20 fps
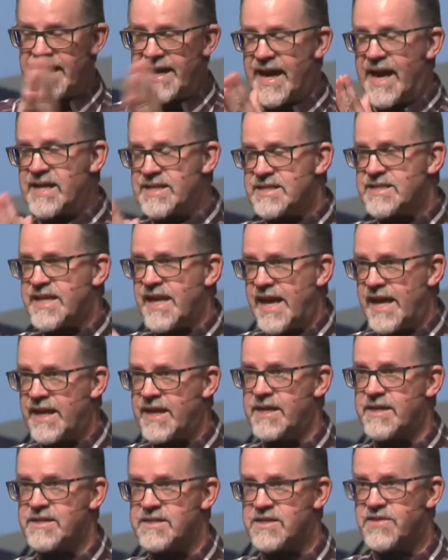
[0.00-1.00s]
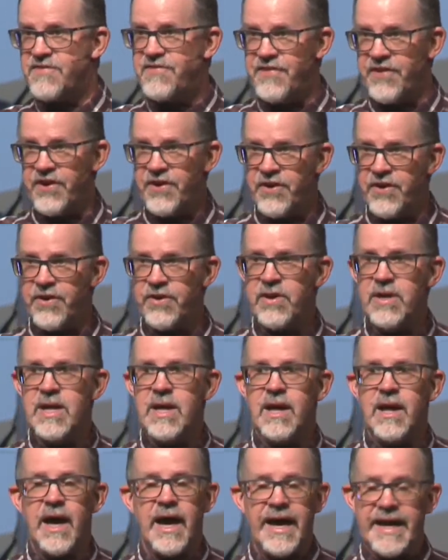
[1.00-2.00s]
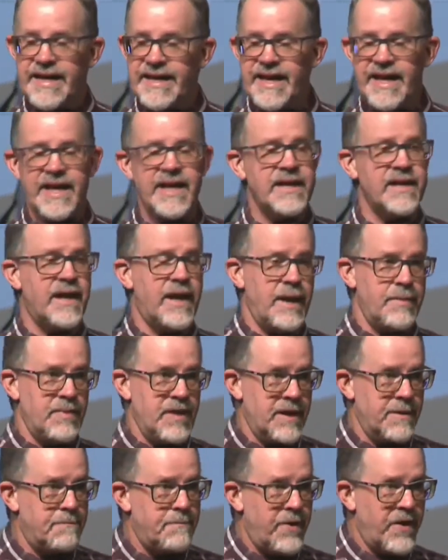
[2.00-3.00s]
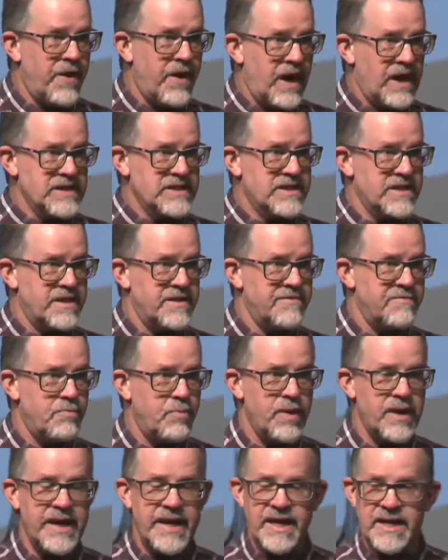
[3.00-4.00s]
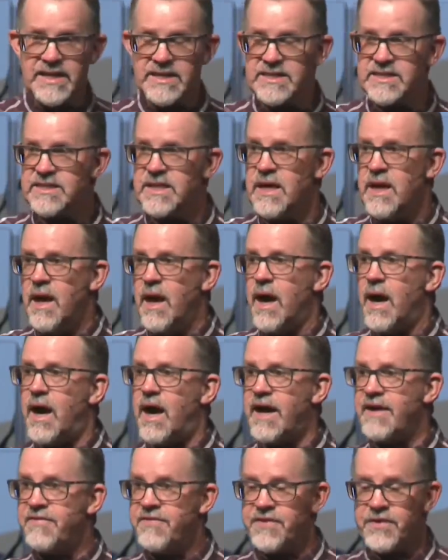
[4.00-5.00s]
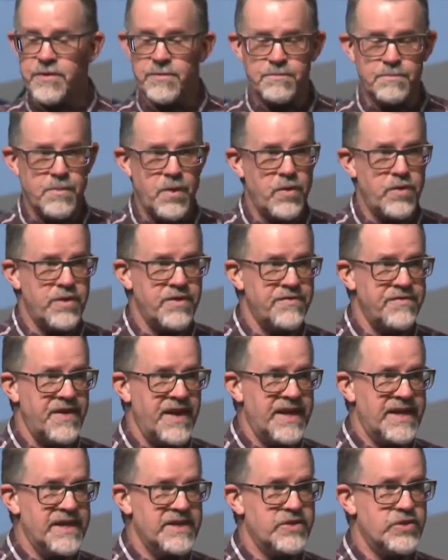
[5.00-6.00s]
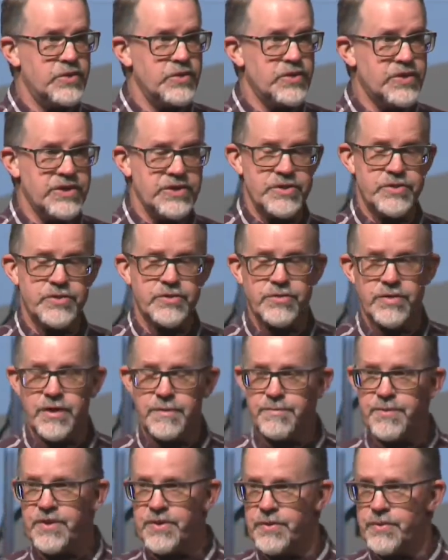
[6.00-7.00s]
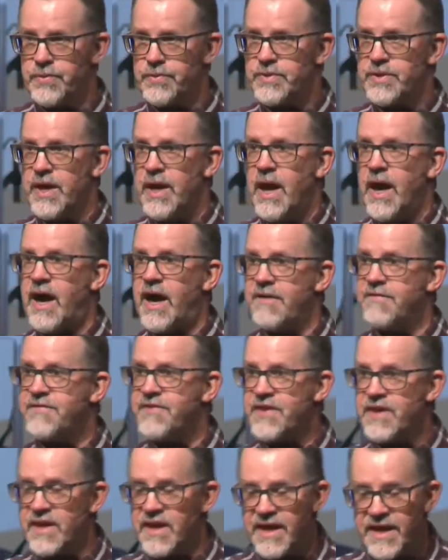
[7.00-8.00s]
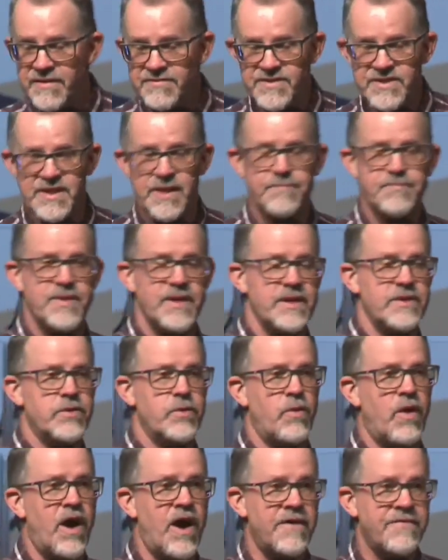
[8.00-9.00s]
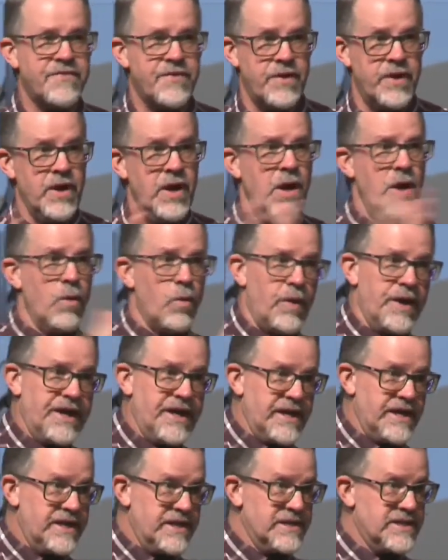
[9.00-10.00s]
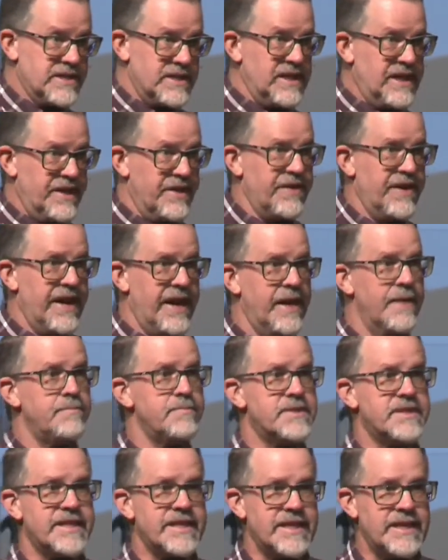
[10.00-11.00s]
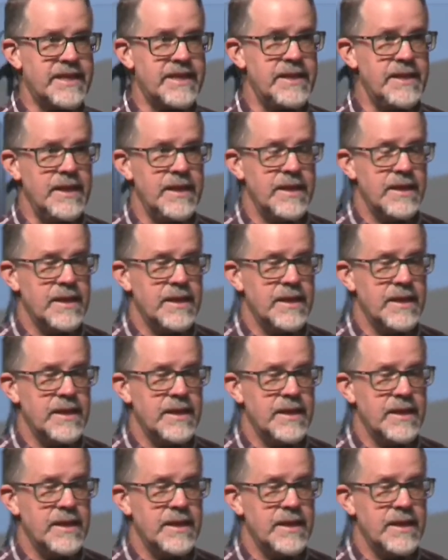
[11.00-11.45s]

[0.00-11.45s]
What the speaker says: gas tank is full. Again, I'm in a positive place. I feel motivated to contribute. I feel I have something to offer. When it is near empty,